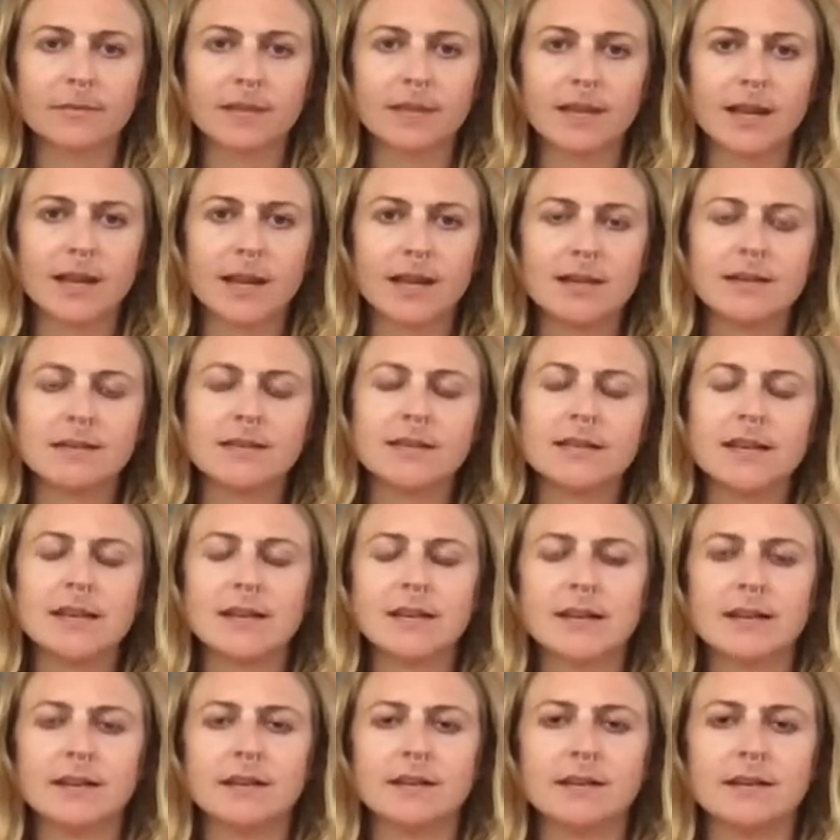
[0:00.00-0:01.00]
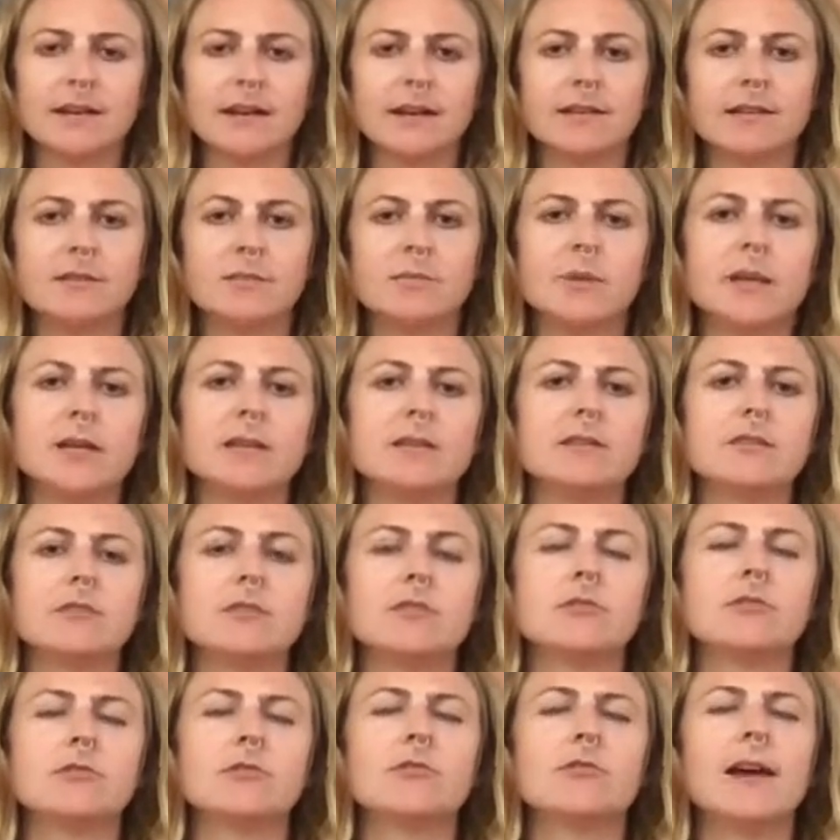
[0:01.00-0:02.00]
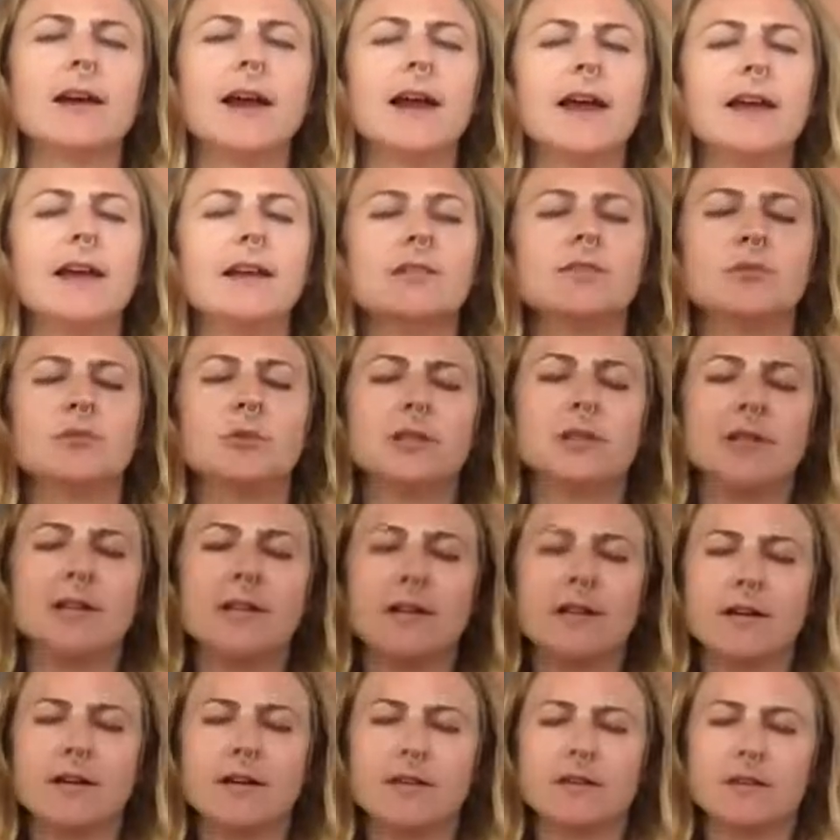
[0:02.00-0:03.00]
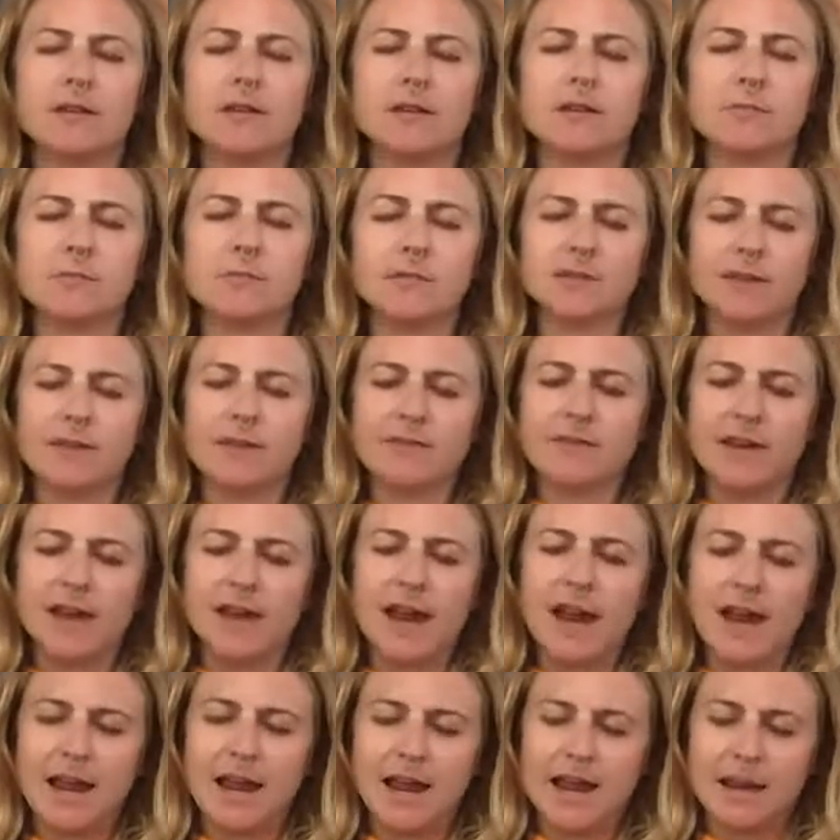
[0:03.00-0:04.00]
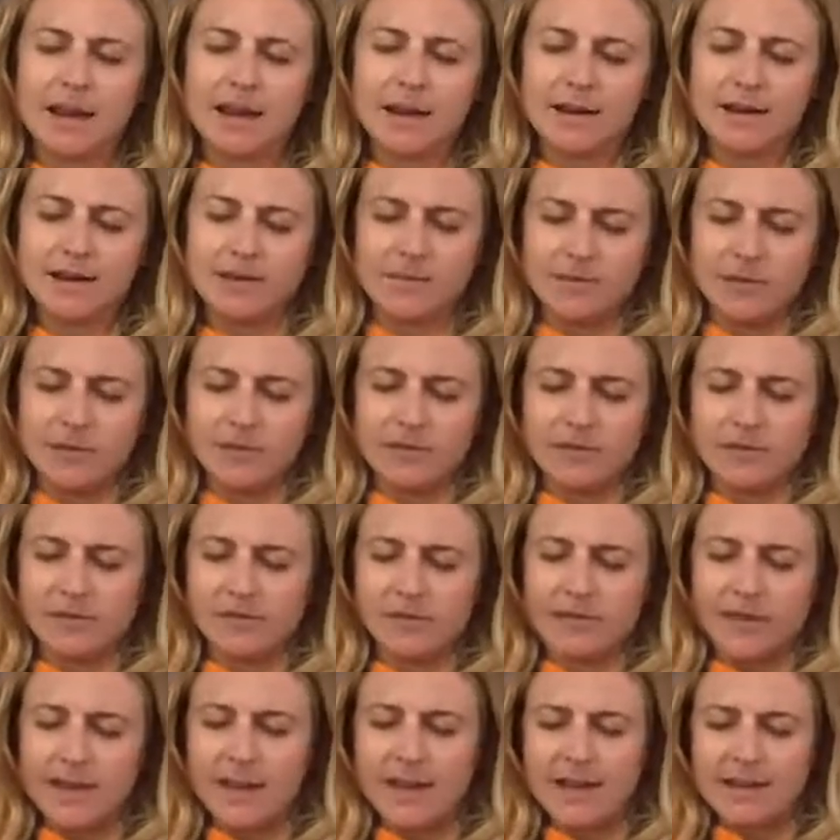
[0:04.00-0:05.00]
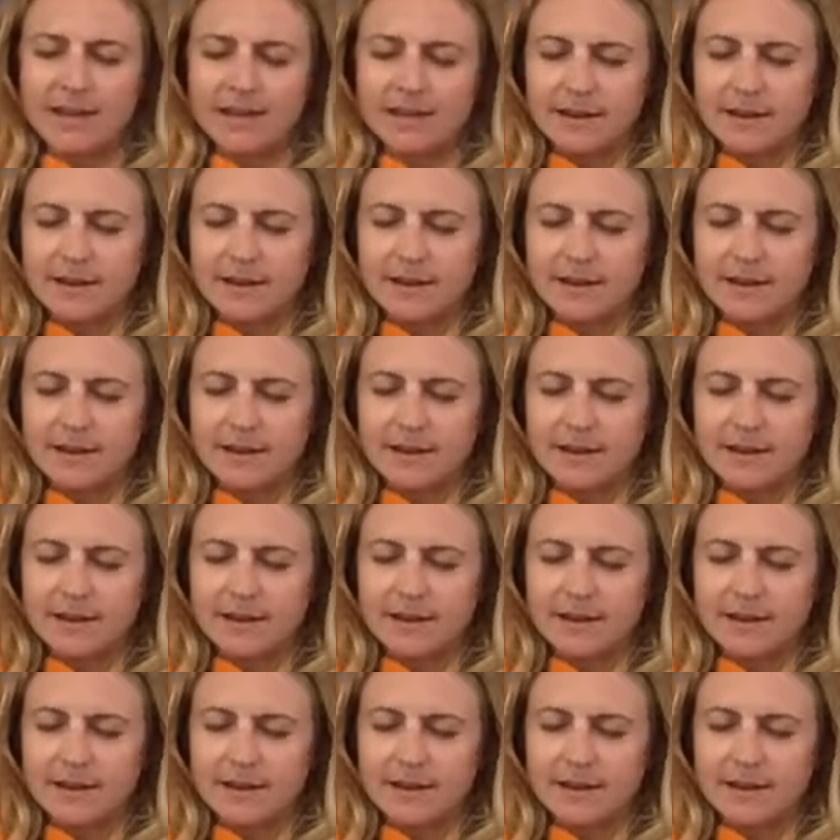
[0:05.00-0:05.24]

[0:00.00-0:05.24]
And taking a nice big stretch with the arms overhead and with the feet.